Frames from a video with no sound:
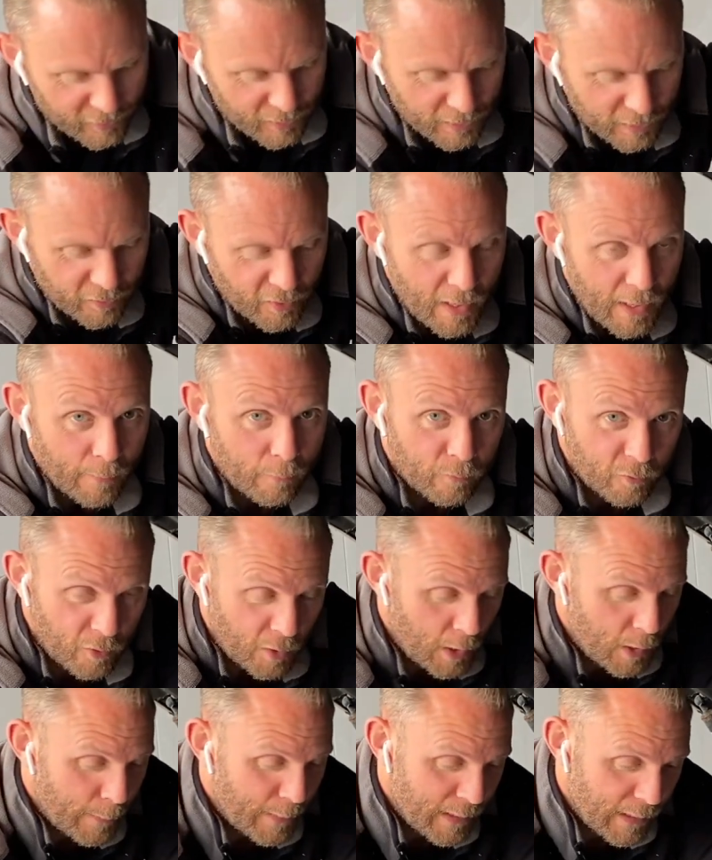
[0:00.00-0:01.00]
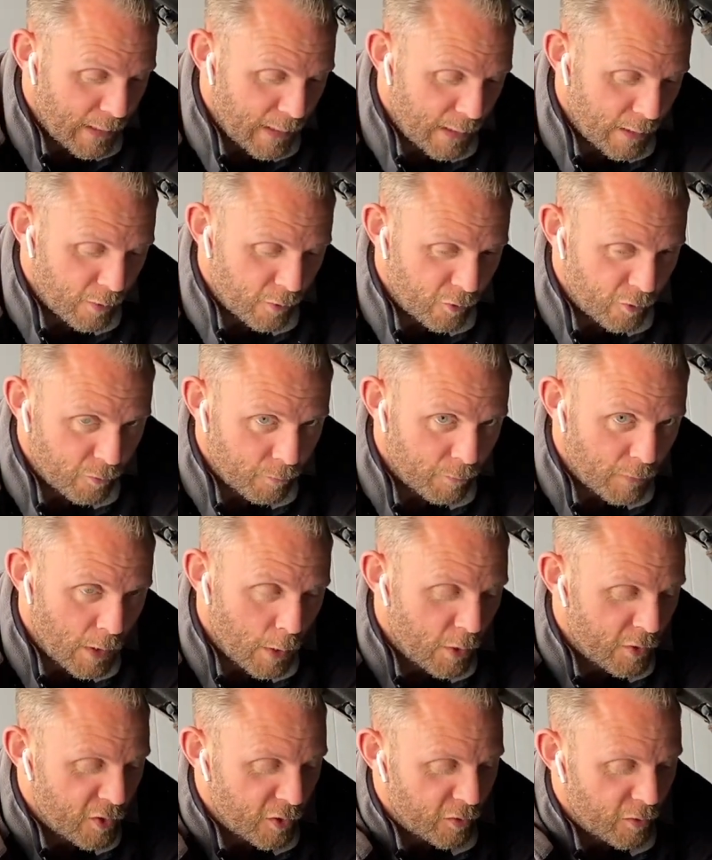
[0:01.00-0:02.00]
a little bit tight. I'm also
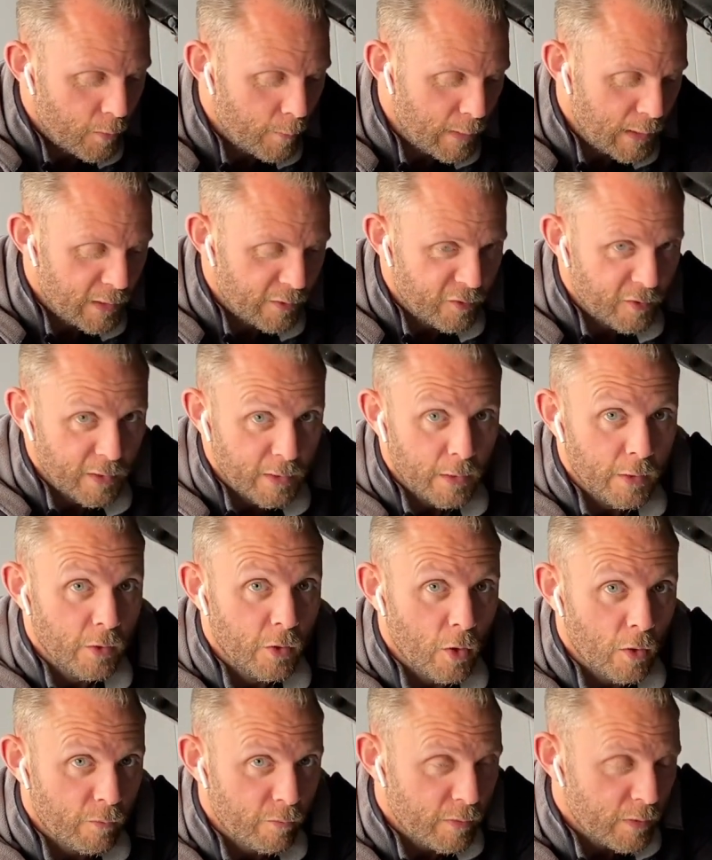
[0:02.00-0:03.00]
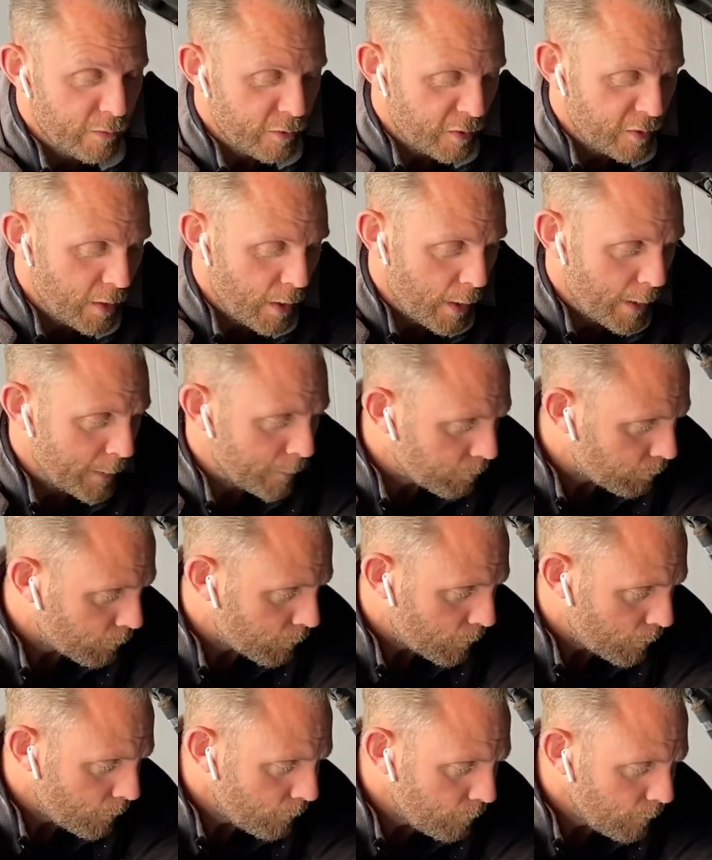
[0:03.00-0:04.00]
telling you that I'm just about to fit a new
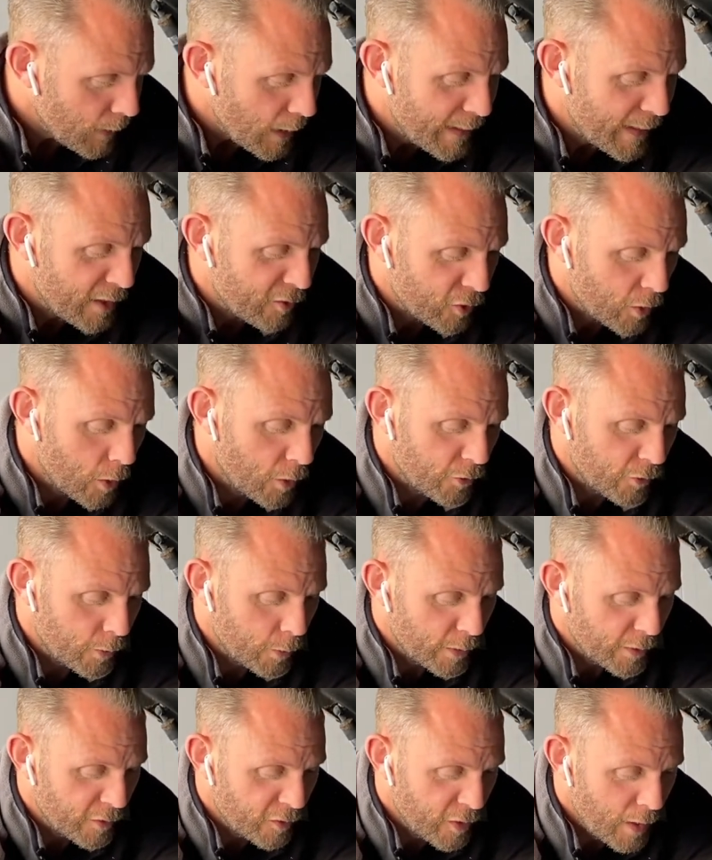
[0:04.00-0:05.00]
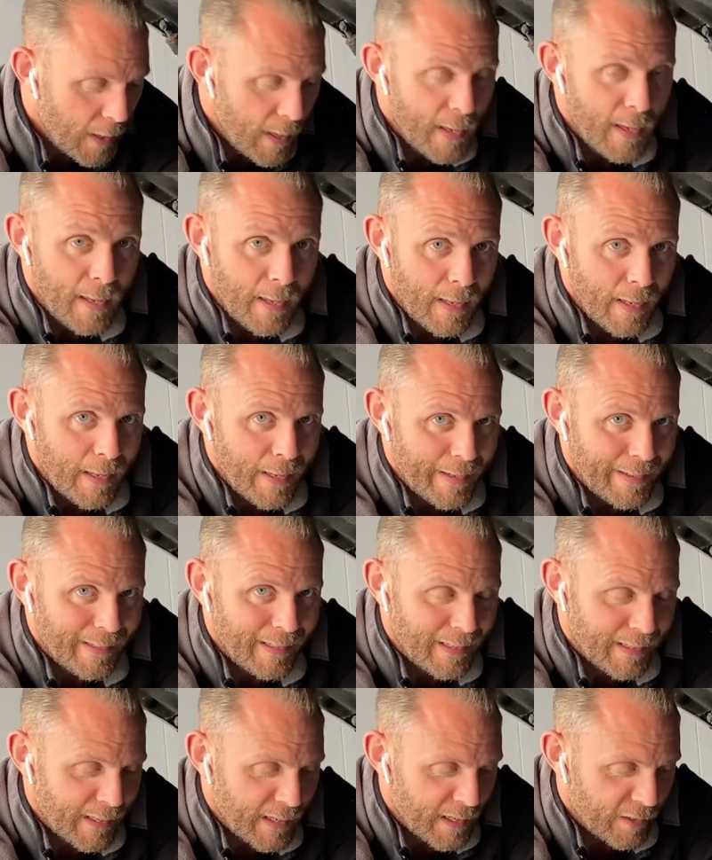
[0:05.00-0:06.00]
set of brand new spark plugs, which
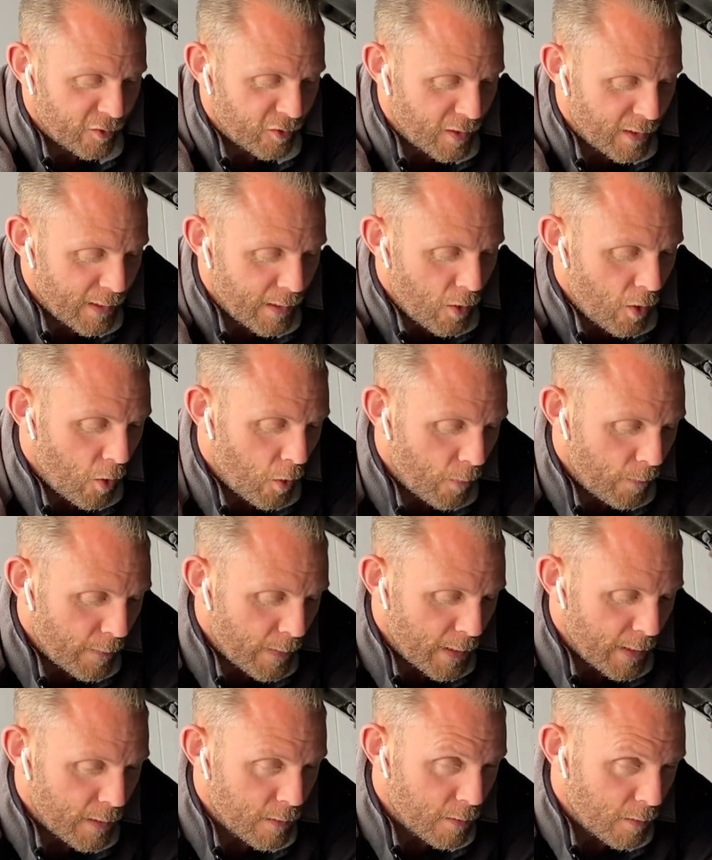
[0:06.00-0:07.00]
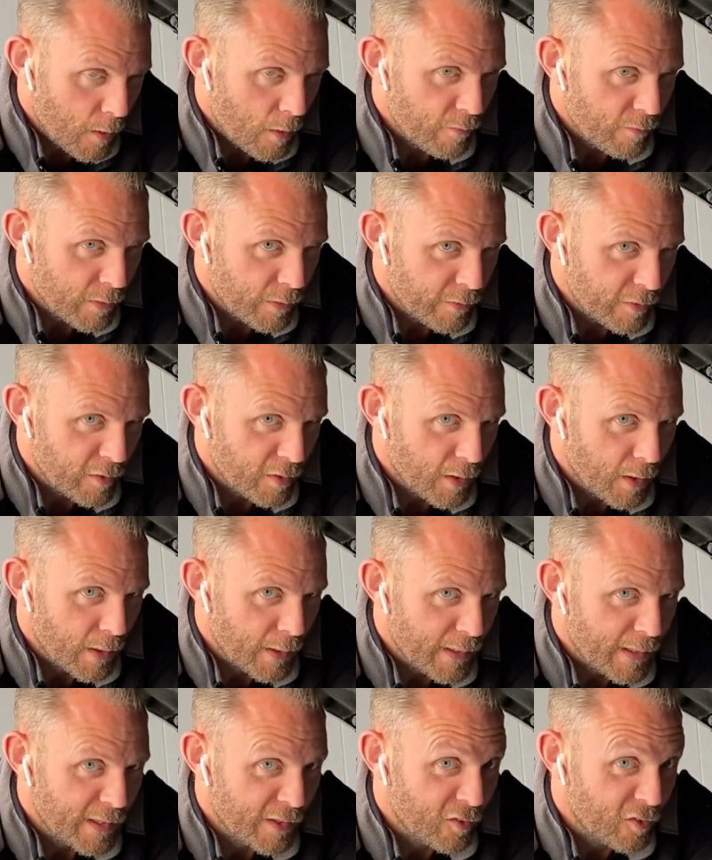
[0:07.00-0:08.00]
I'm going to torque to
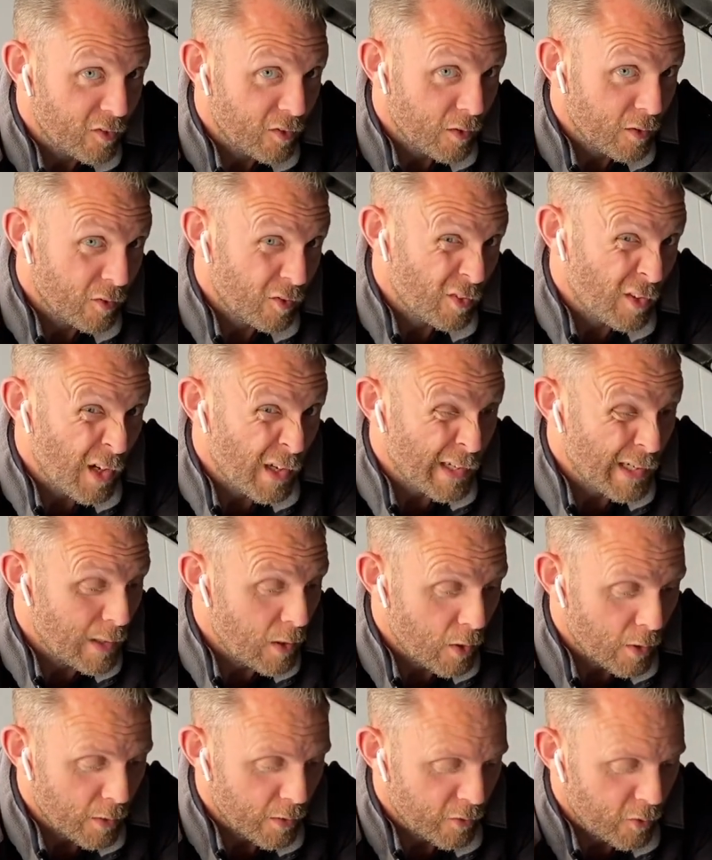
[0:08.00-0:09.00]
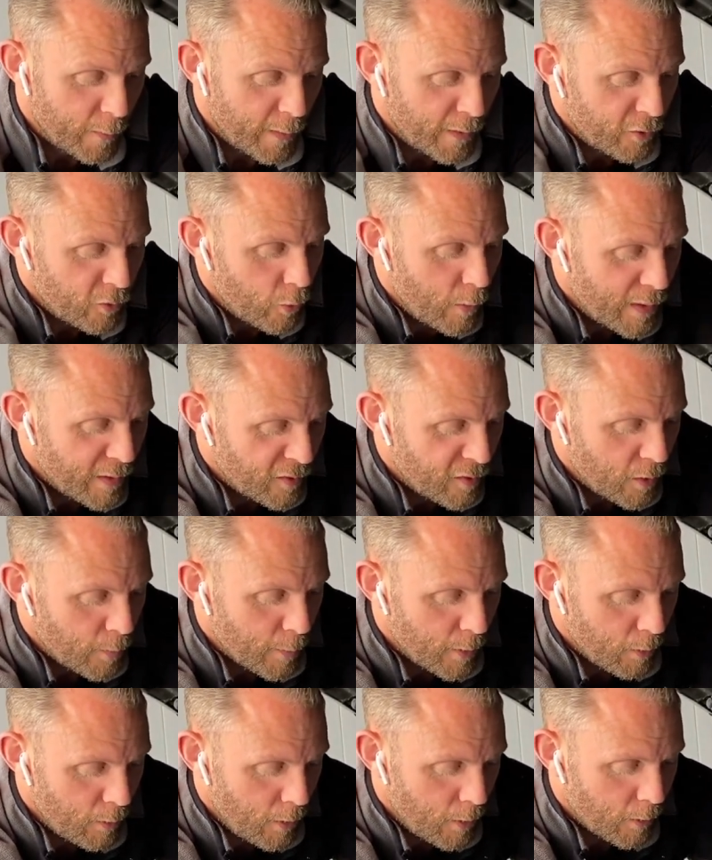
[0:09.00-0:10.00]
13 foot-pounds and gap to
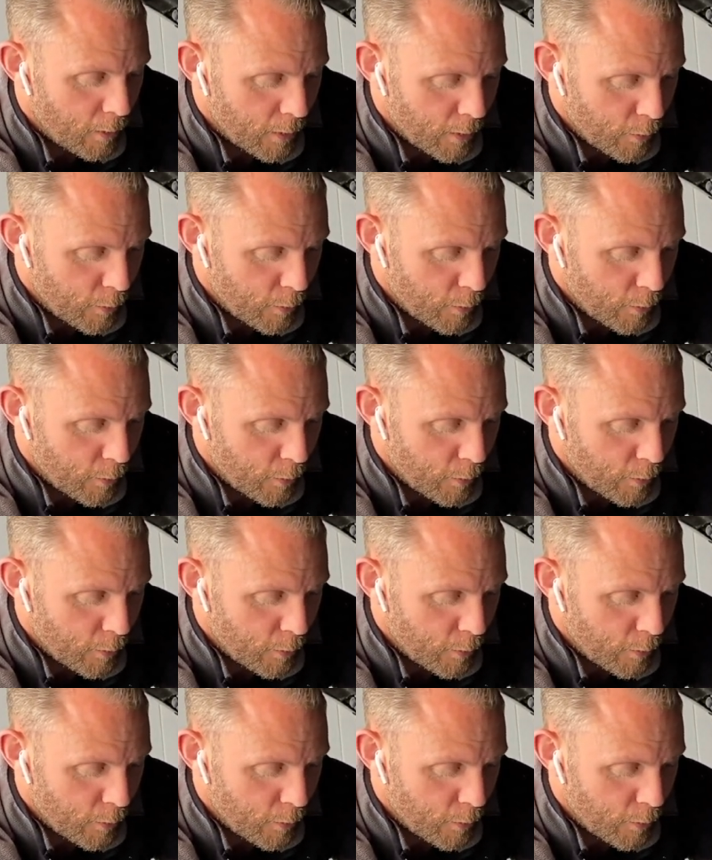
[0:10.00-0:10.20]
44